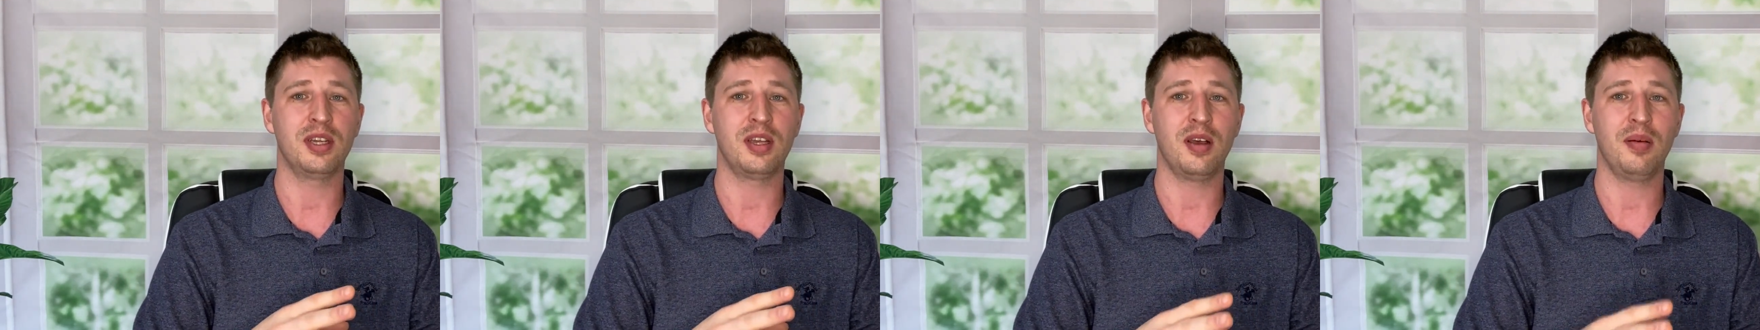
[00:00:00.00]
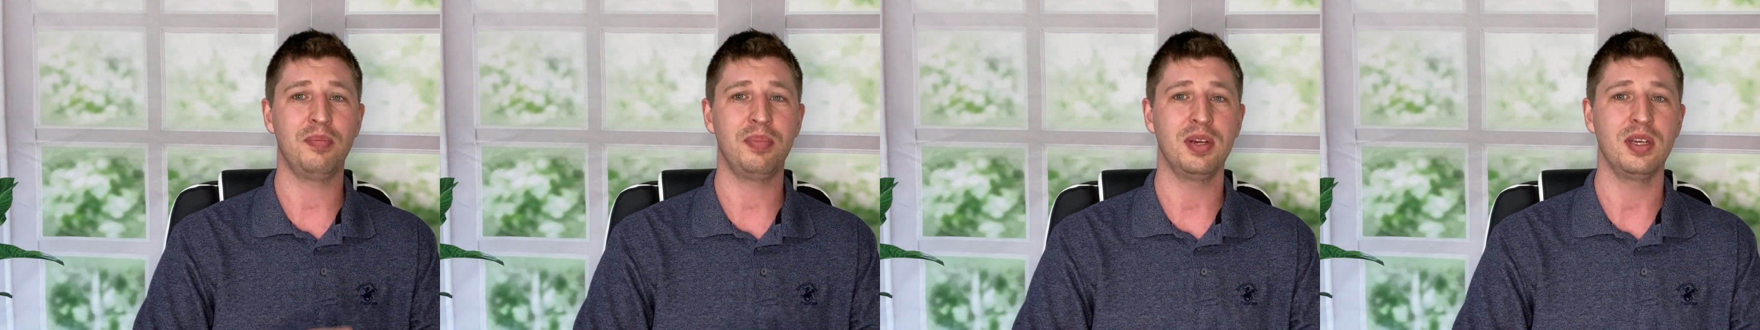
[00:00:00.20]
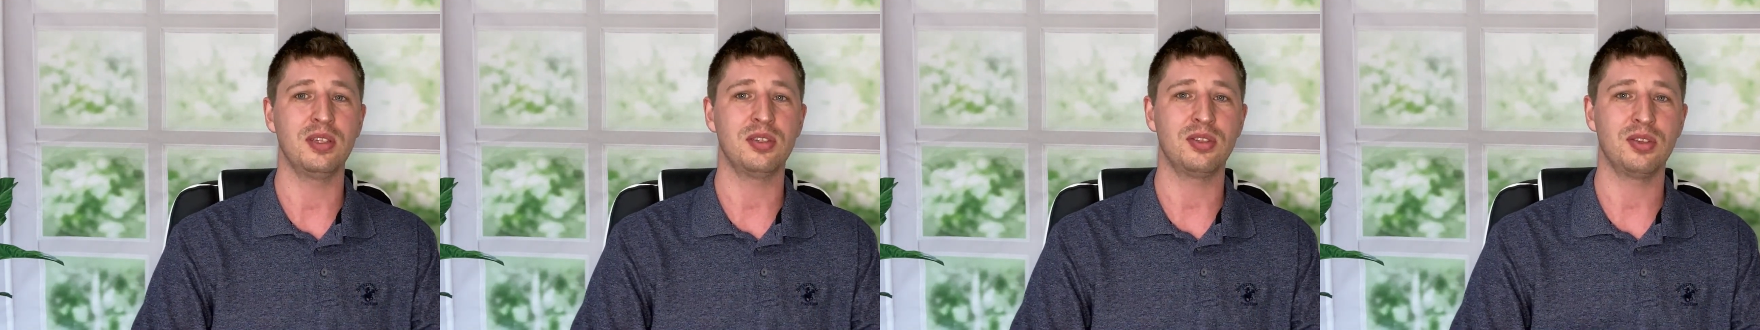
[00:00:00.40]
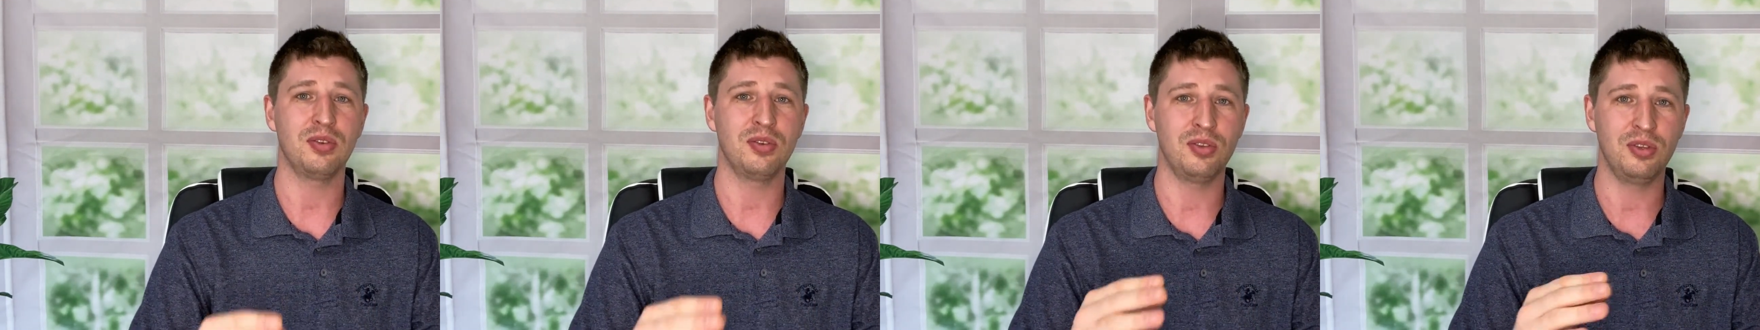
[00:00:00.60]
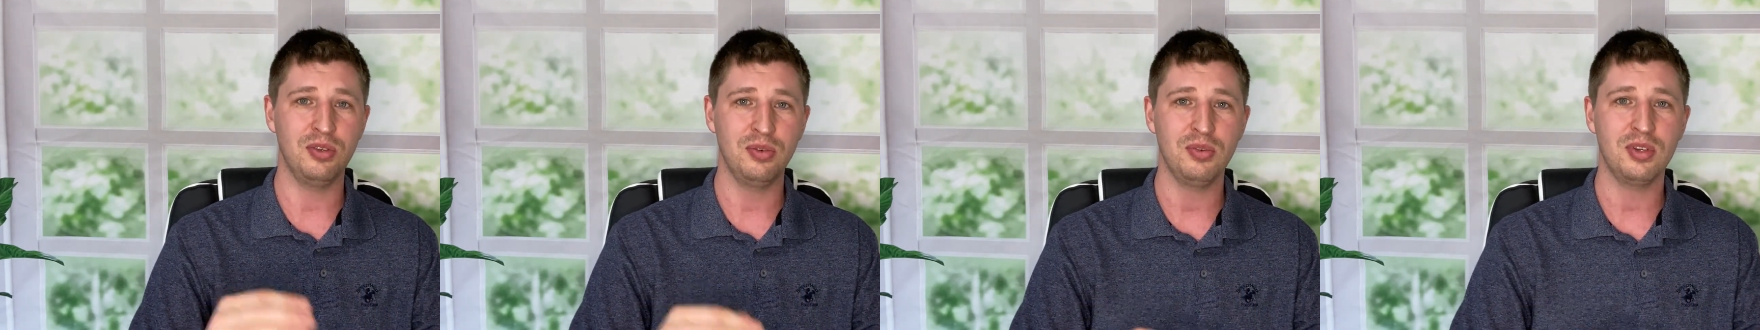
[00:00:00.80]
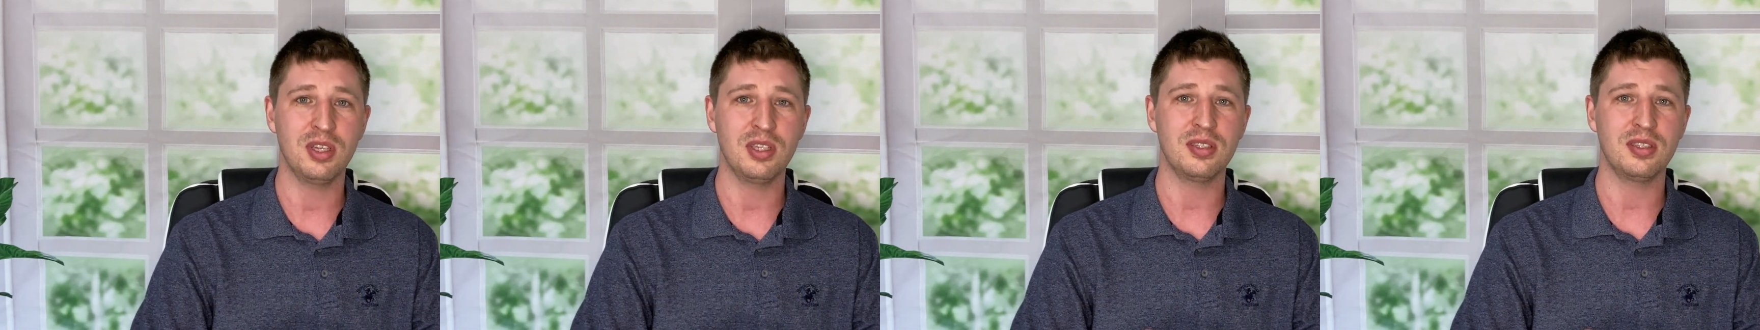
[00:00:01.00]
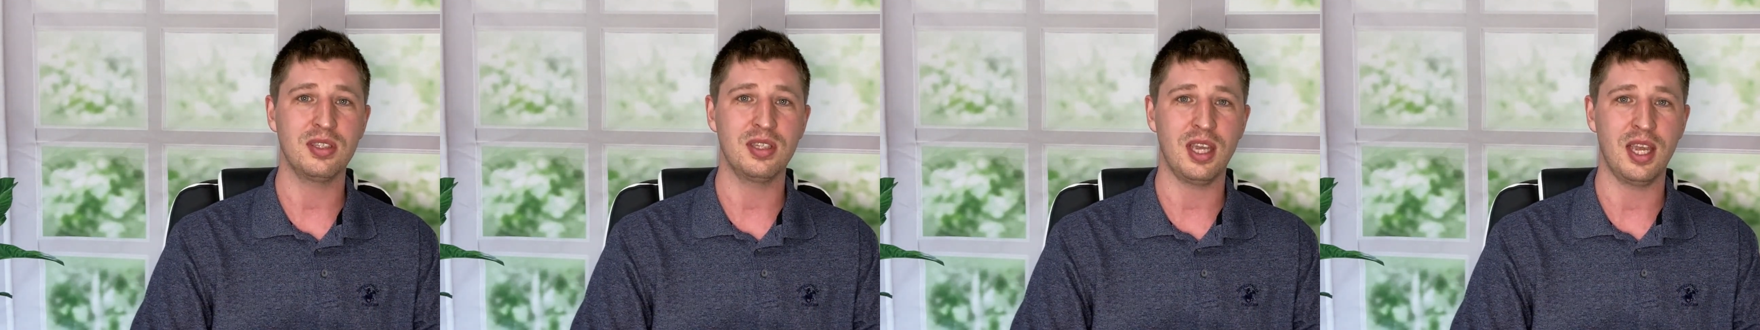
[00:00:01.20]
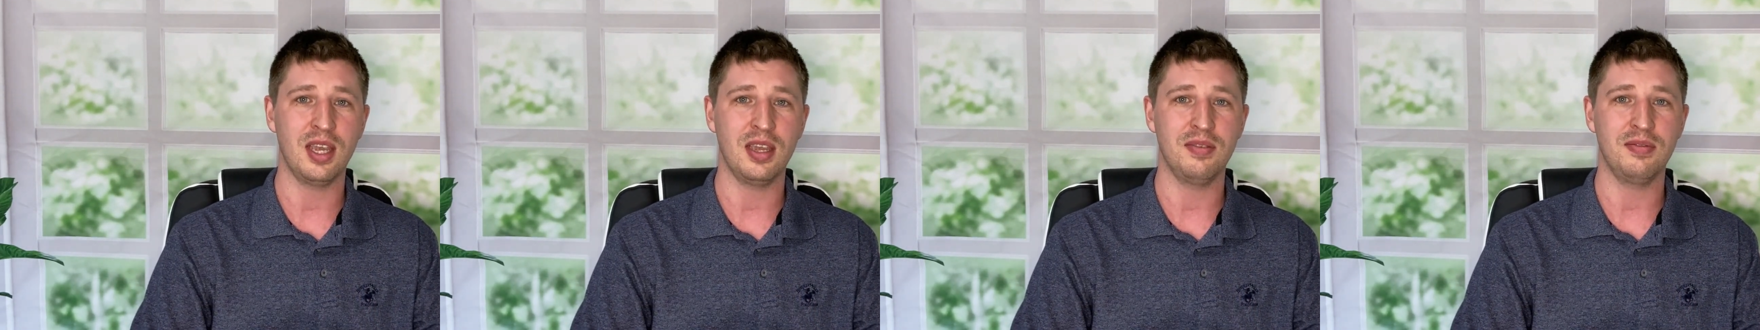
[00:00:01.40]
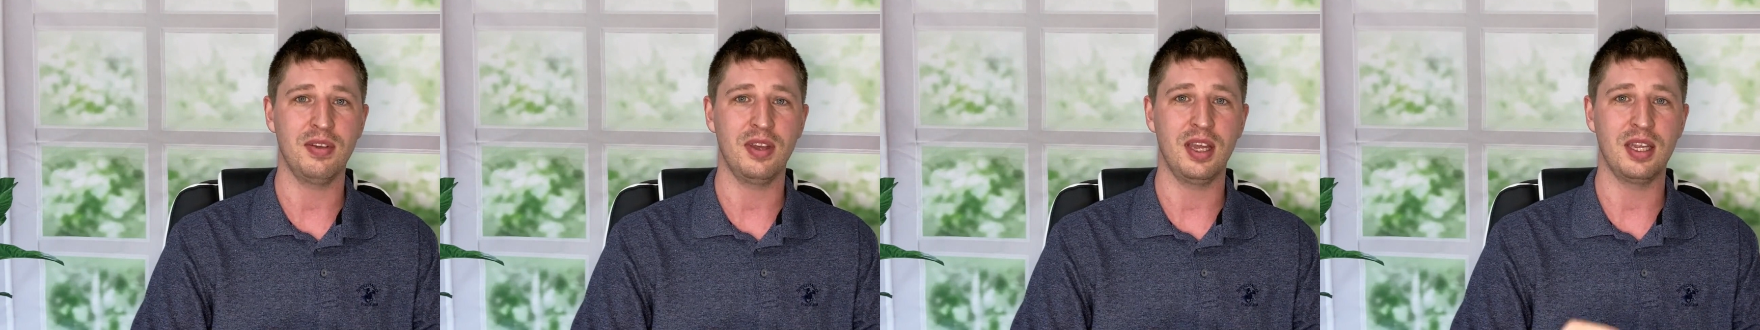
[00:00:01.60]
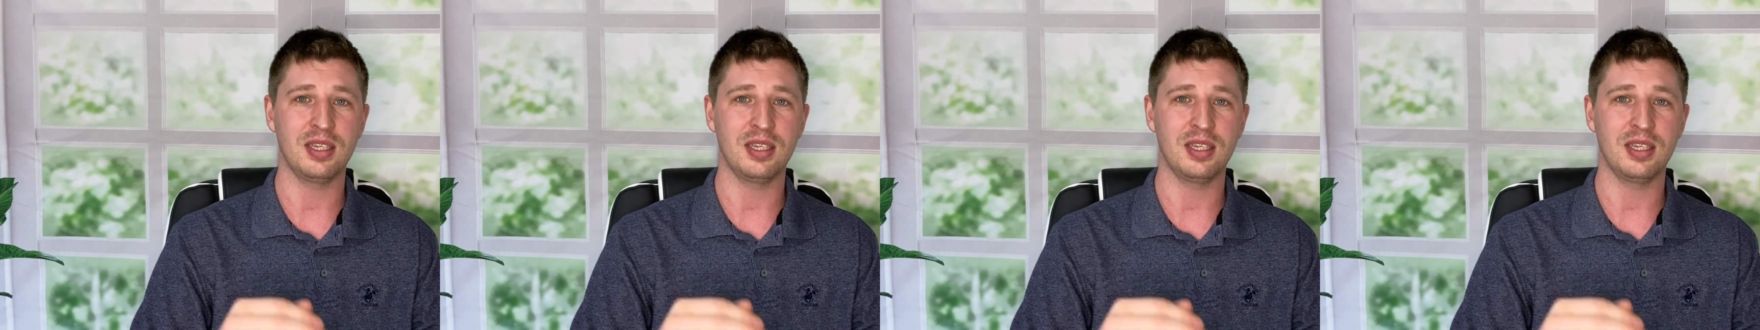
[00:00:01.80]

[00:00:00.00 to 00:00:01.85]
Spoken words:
company so you can save